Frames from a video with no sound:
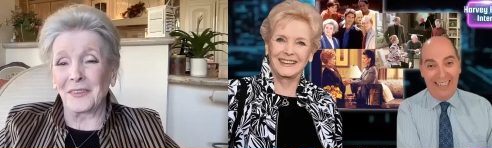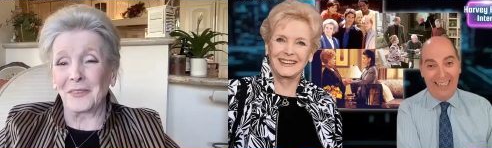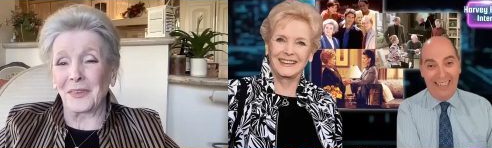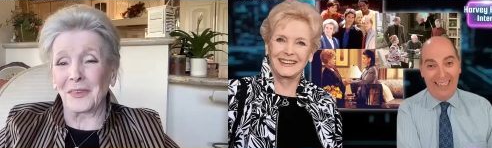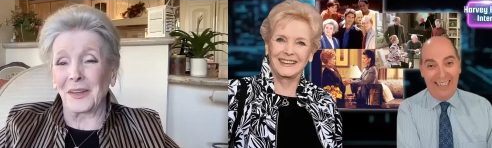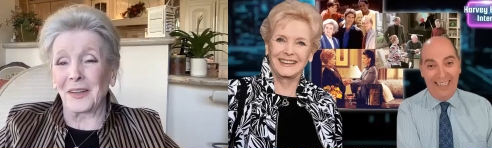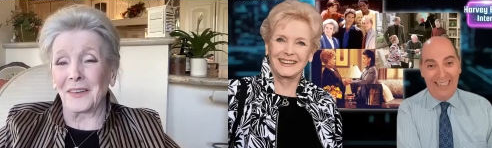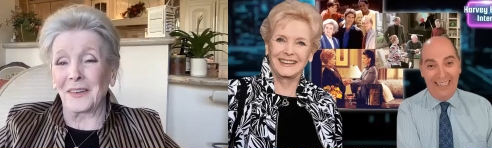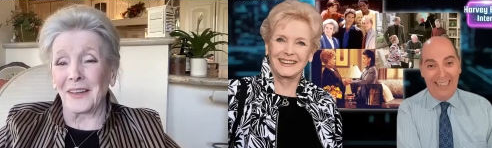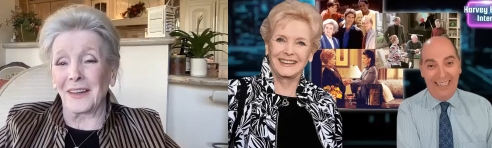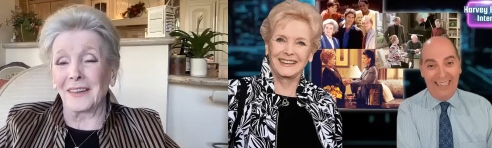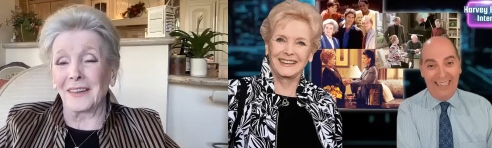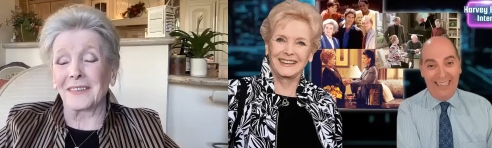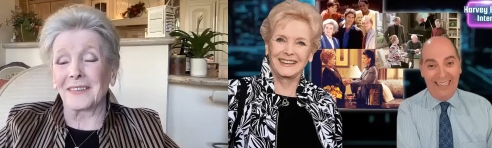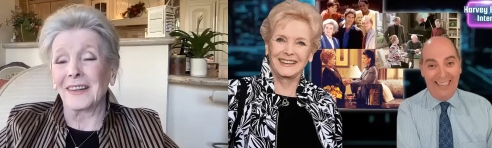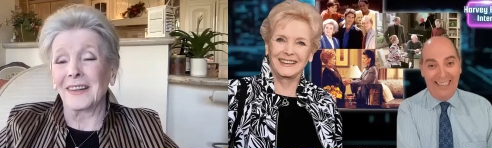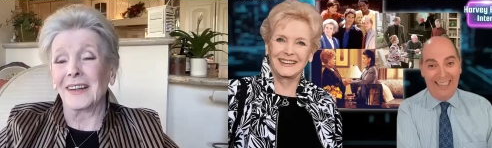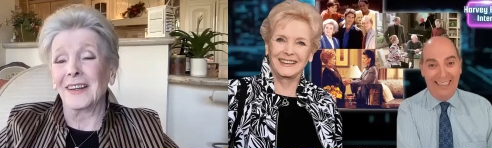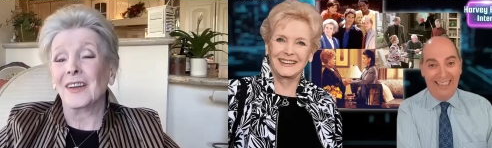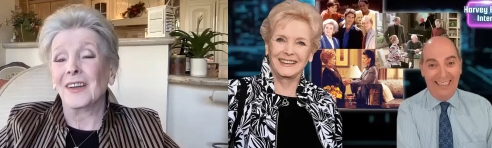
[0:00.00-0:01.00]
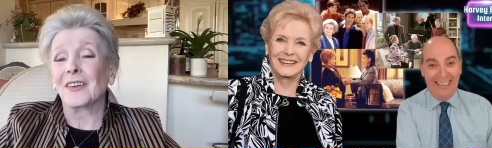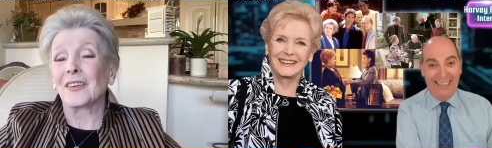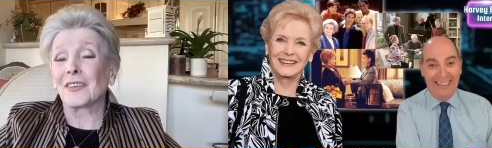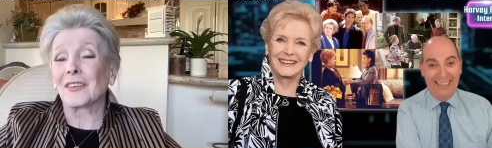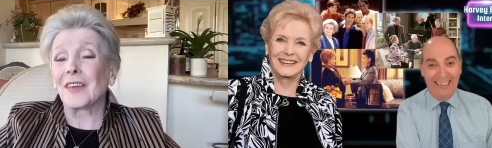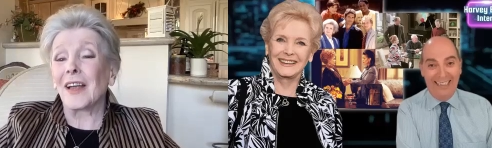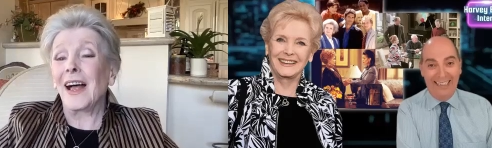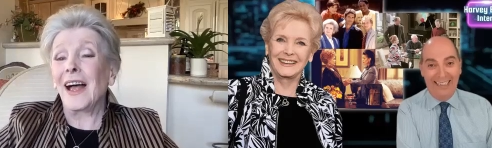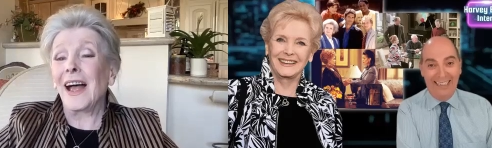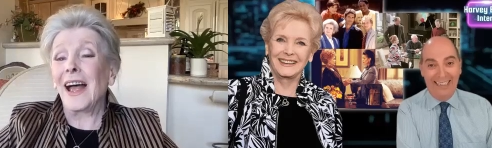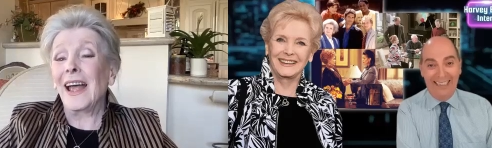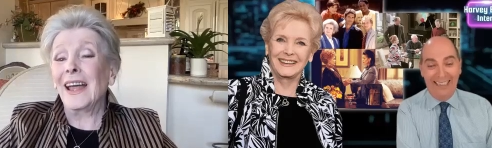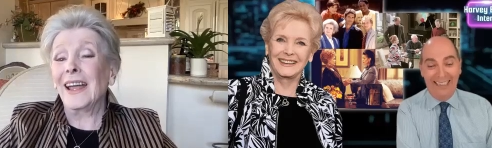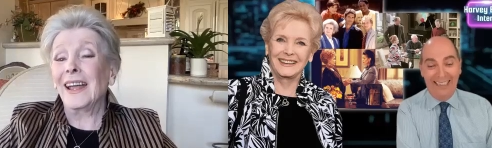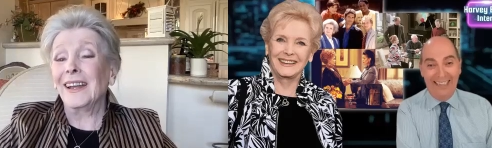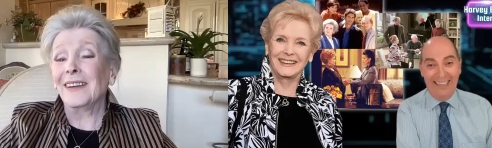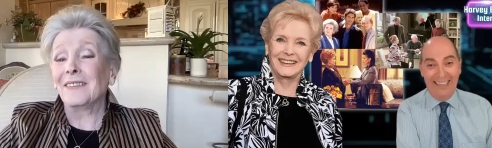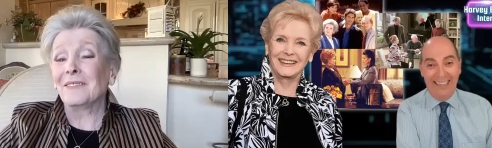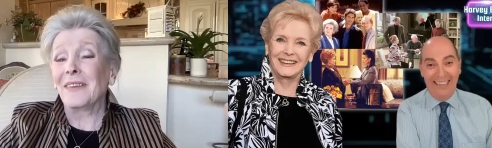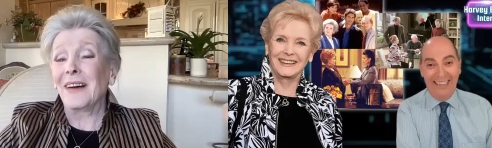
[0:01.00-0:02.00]
Speaker 1: said, and
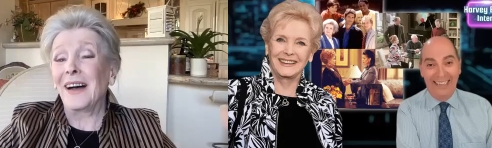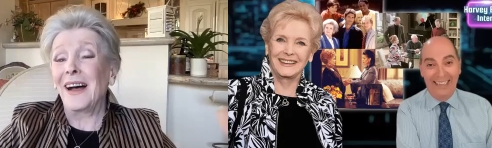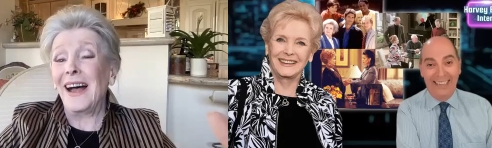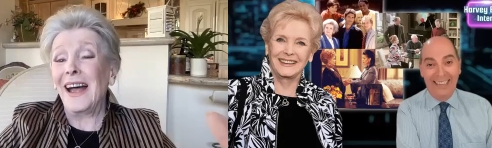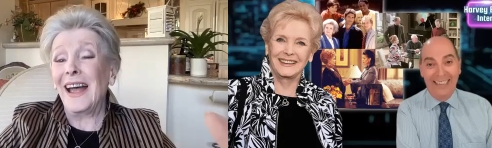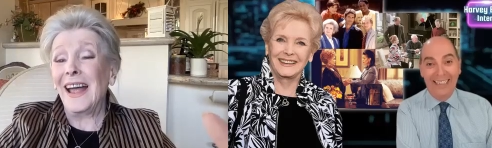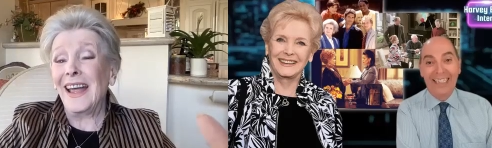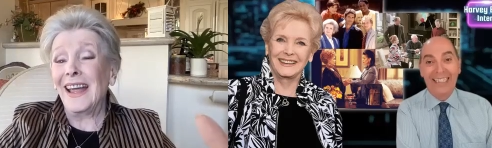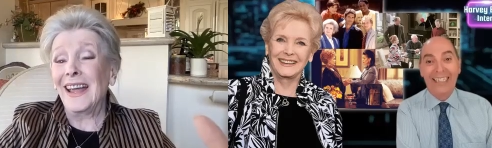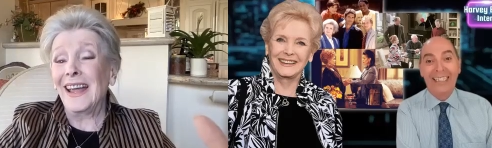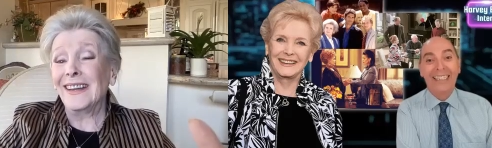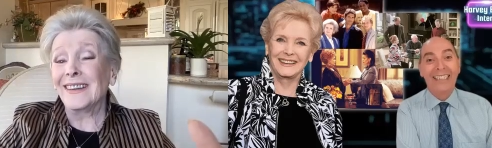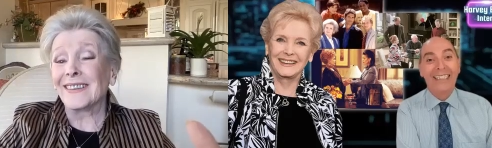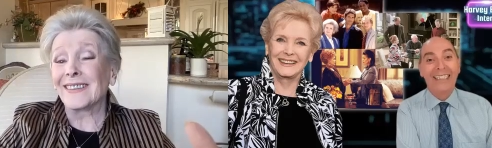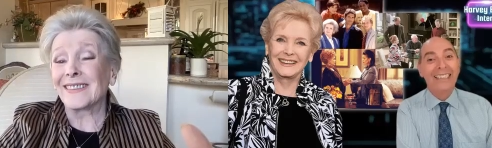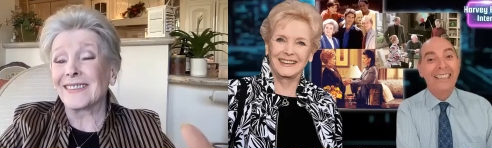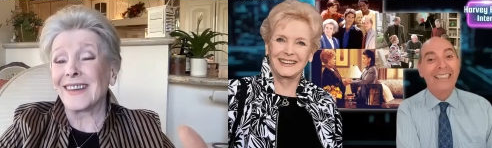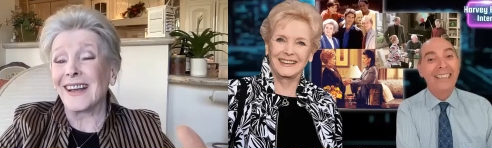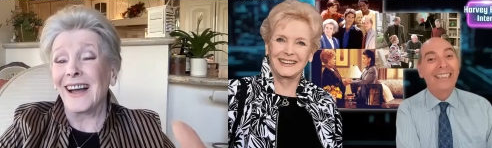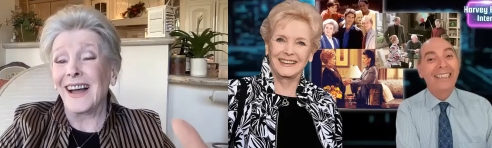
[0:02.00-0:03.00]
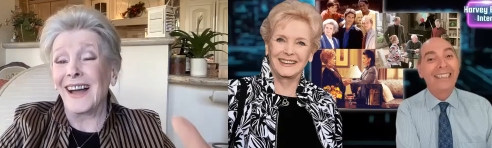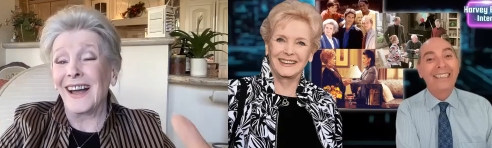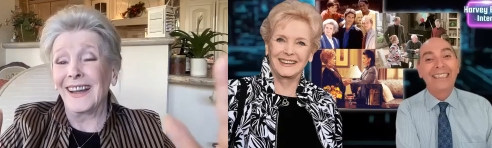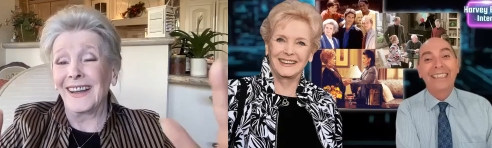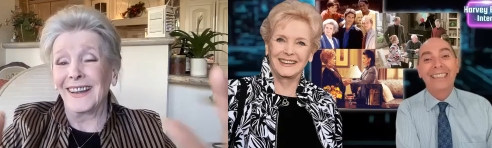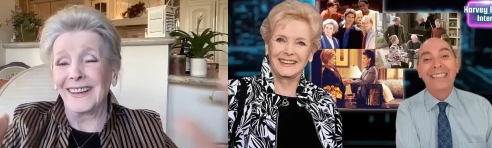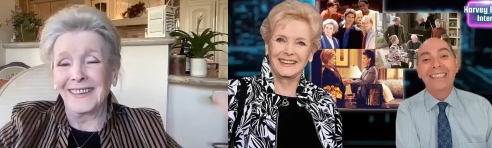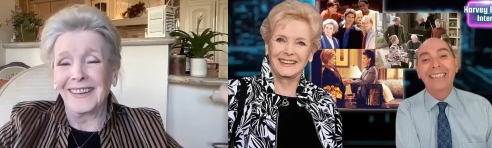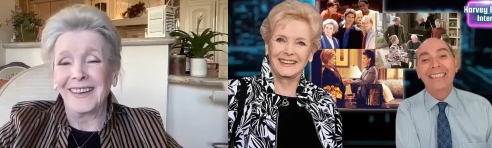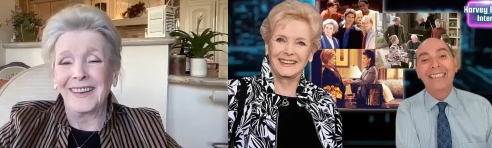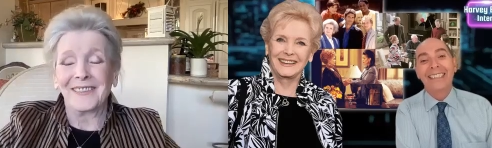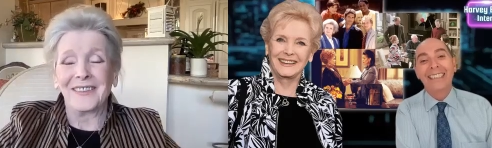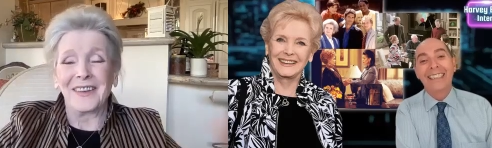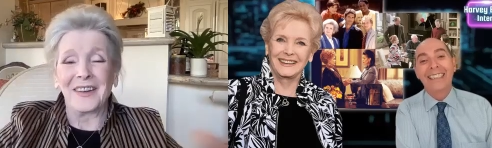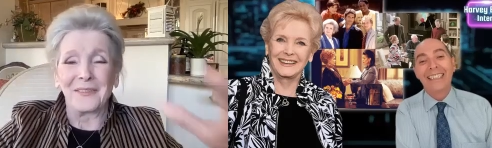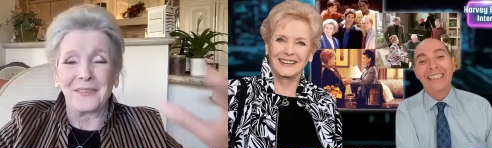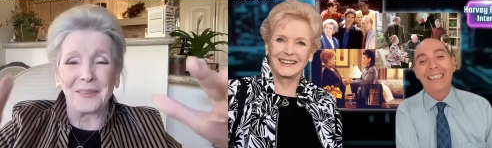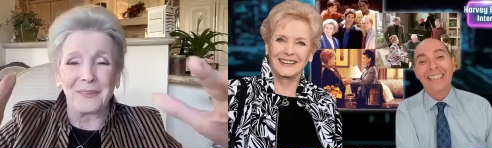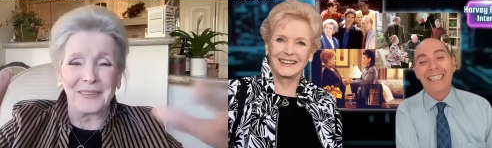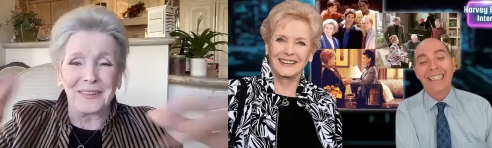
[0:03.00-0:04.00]
side by side
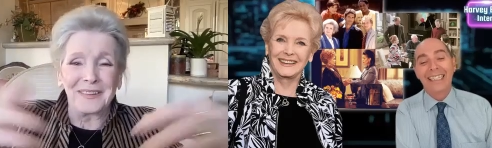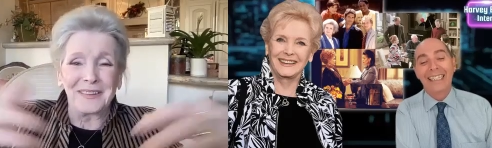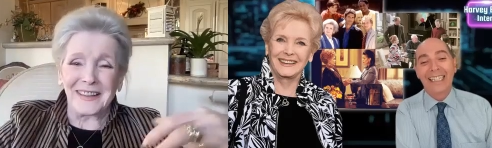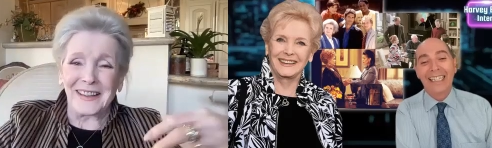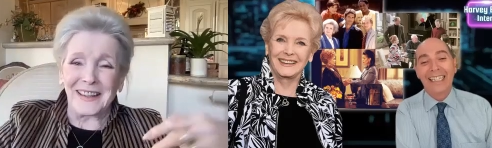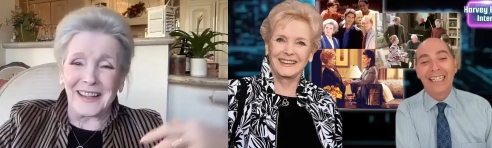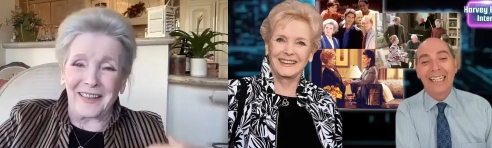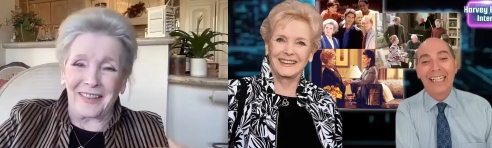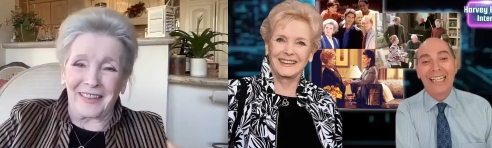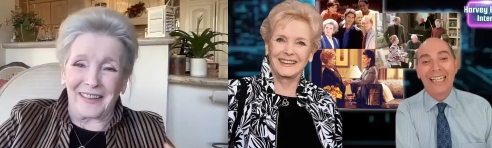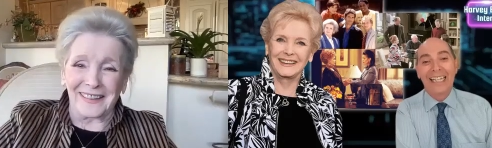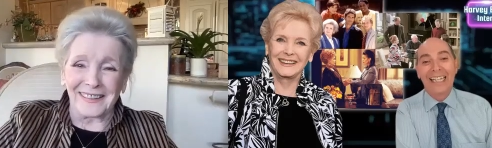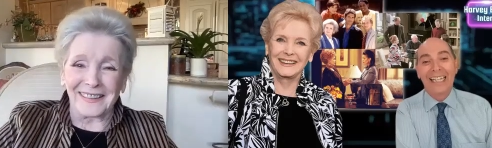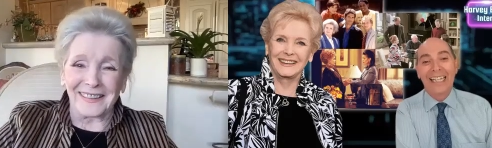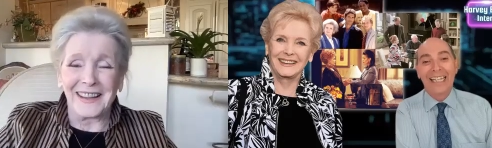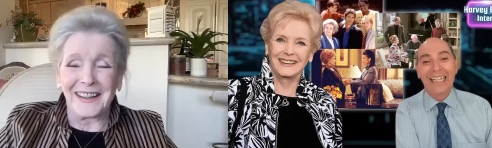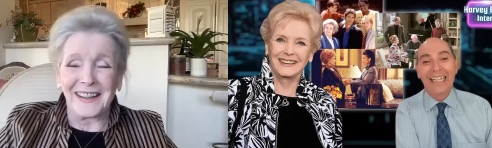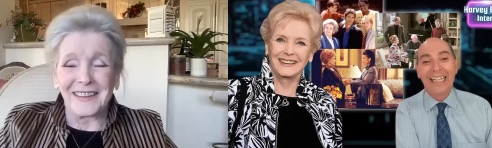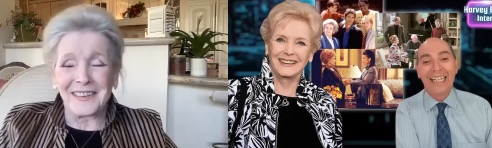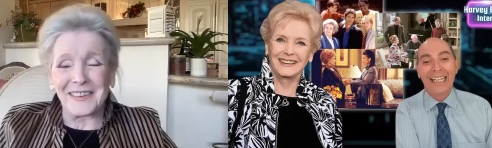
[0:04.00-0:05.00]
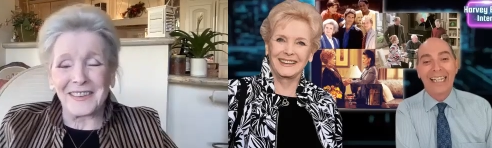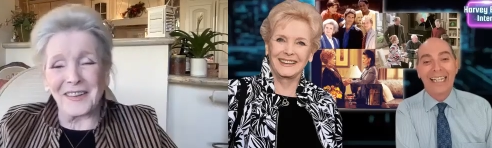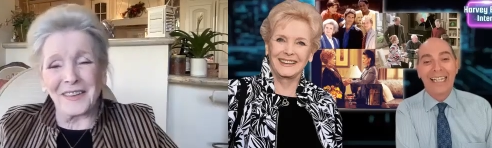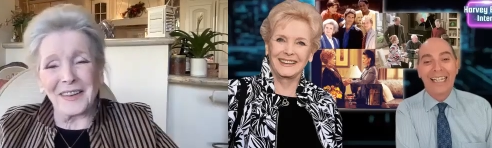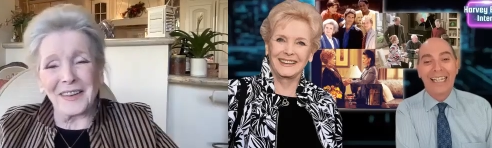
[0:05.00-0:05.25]
when we were together. So